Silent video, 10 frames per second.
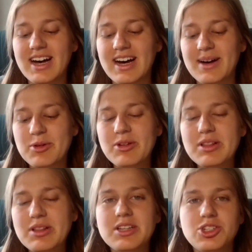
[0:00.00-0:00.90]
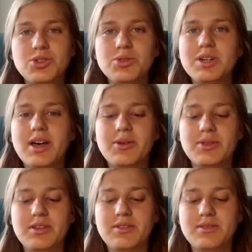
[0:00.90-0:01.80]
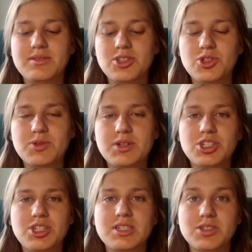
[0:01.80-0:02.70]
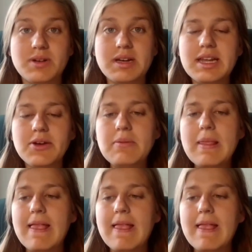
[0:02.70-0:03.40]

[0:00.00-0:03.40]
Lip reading: I'm really not sure how the situation is right now.